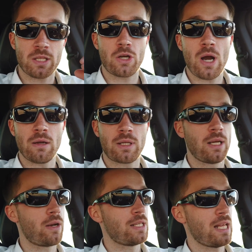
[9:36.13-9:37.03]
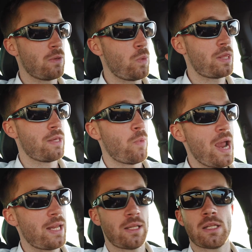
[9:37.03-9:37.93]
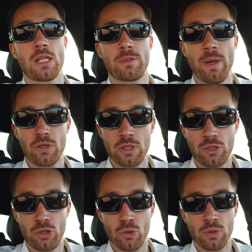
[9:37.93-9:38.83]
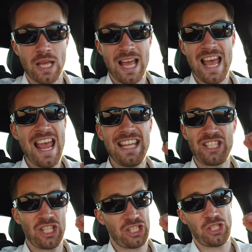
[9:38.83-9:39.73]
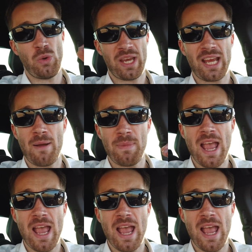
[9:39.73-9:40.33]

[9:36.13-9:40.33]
ground clearance, and with the way that the suspension is tuned, it's just soaking up